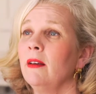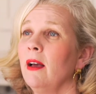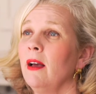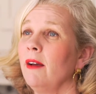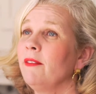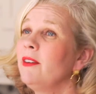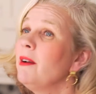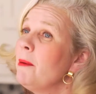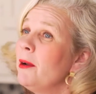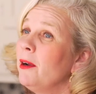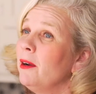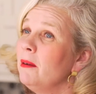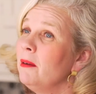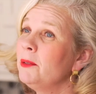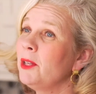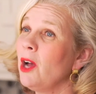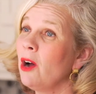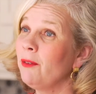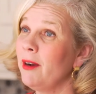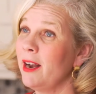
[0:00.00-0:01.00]
I've got my
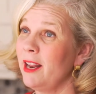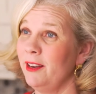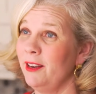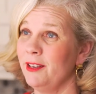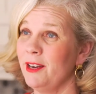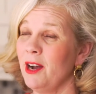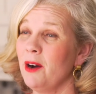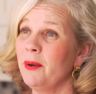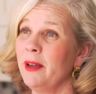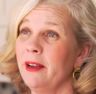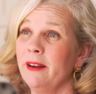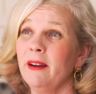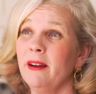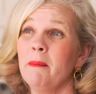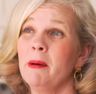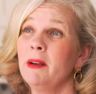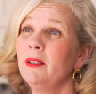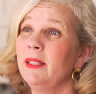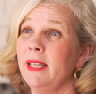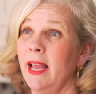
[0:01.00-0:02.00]
herbs all ready to go here,
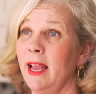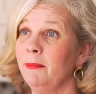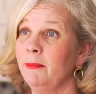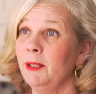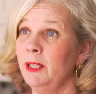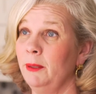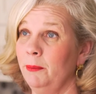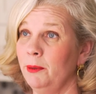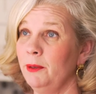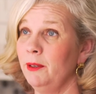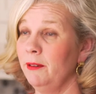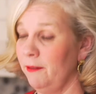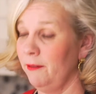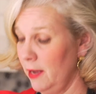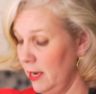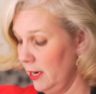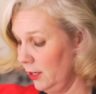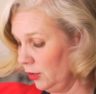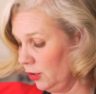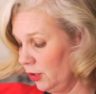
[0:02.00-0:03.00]
about a tablespoon of
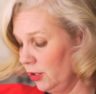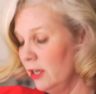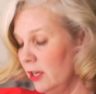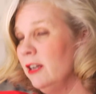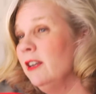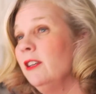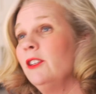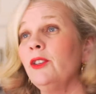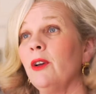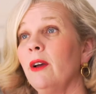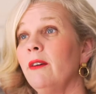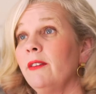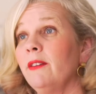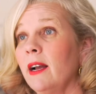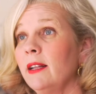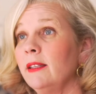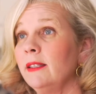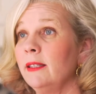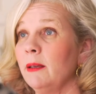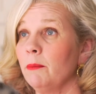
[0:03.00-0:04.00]
each. So I've
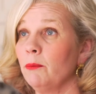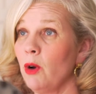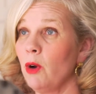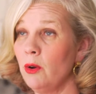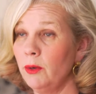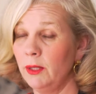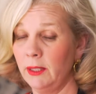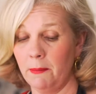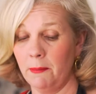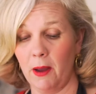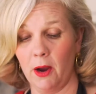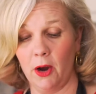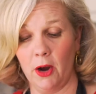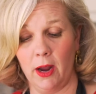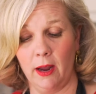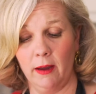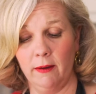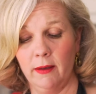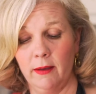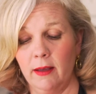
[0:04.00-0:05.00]
got some
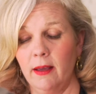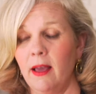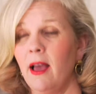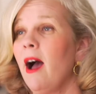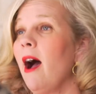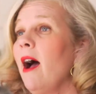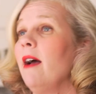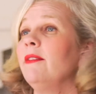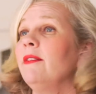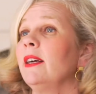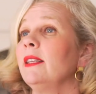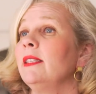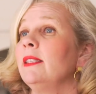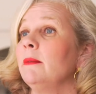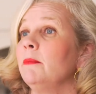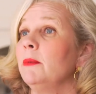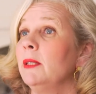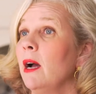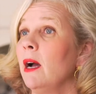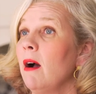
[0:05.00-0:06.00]
rosemary, I've got
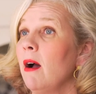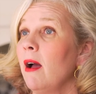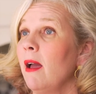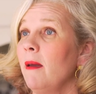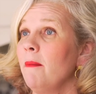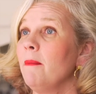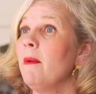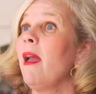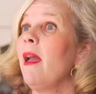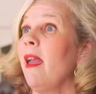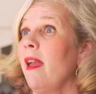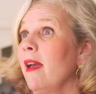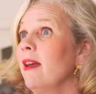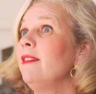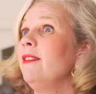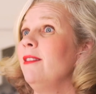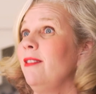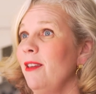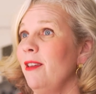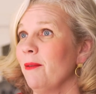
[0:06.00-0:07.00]
some thyme,
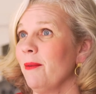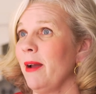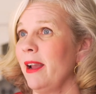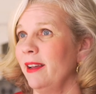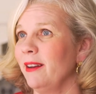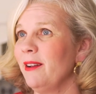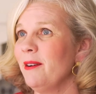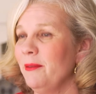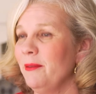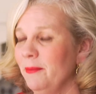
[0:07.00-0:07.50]
and the oregano.